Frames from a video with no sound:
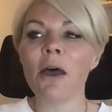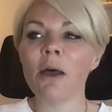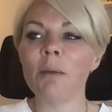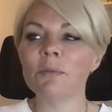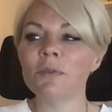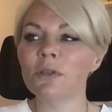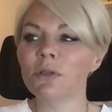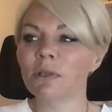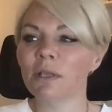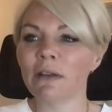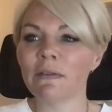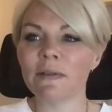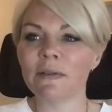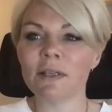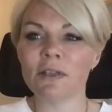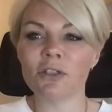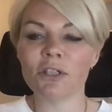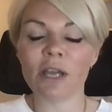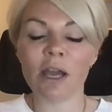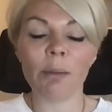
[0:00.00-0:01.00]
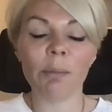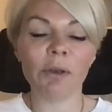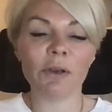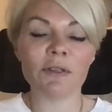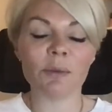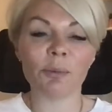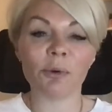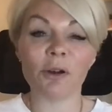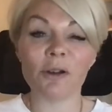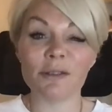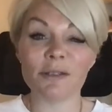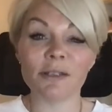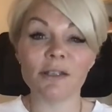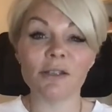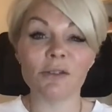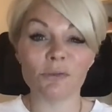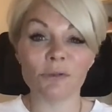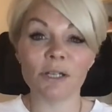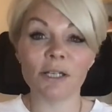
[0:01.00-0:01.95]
do give us a shout because the pricing is really